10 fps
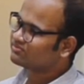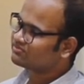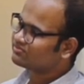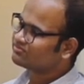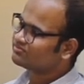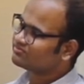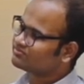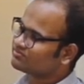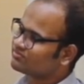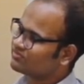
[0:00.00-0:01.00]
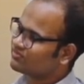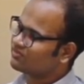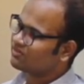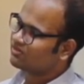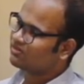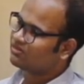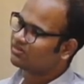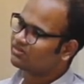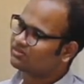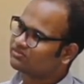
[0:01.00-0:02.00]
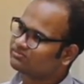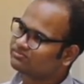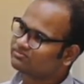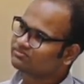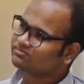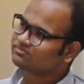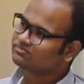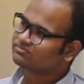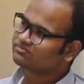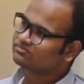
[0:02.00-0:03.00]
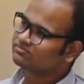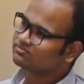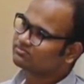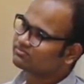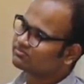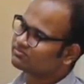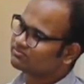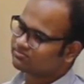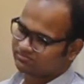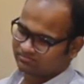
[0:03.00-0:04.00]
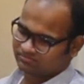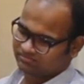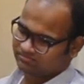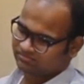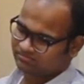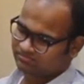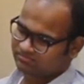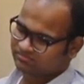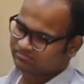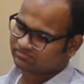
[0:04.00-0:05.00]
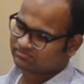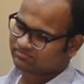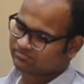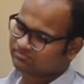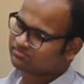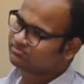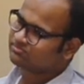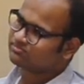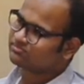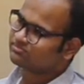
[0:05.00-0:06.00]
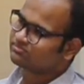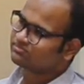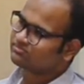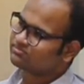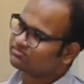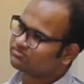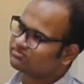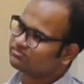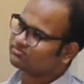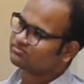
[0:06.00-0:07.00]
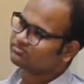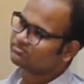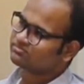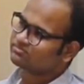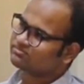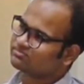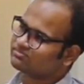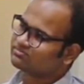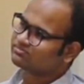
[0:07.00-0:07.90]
The person shown says nothing.